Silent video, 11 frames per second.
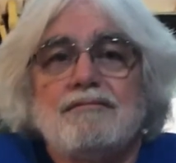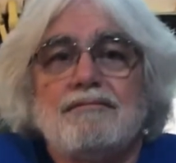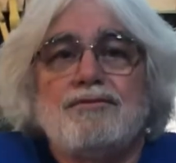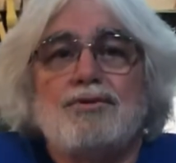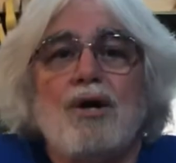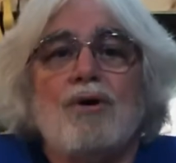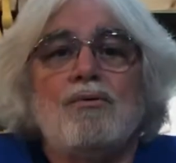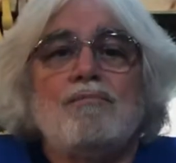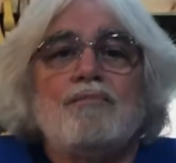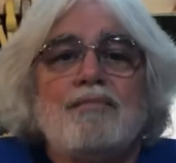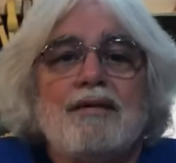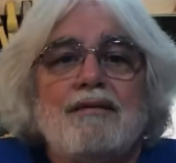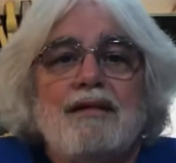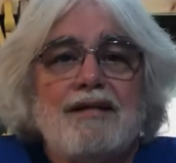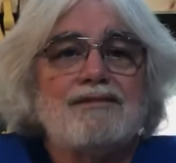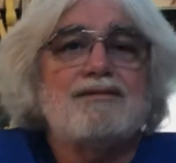So
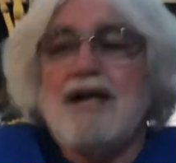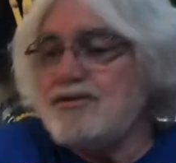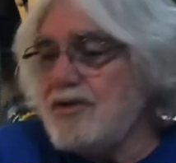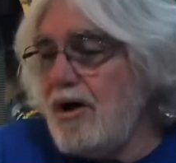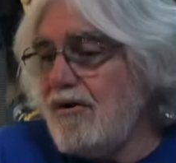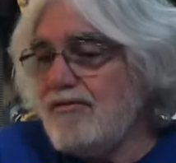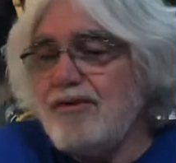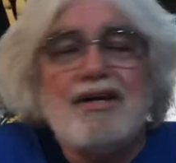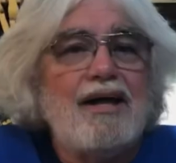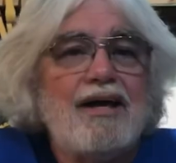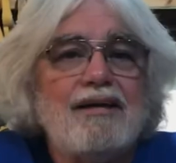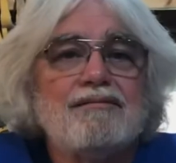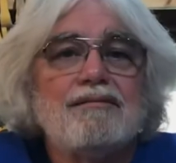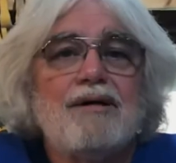that's, that's all for today.